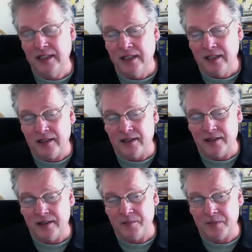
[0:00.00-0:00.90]

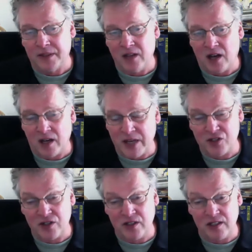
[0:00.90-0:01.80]
But
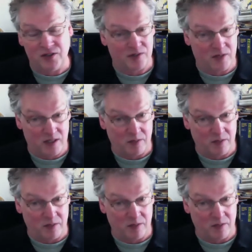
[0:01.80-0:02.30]
automation is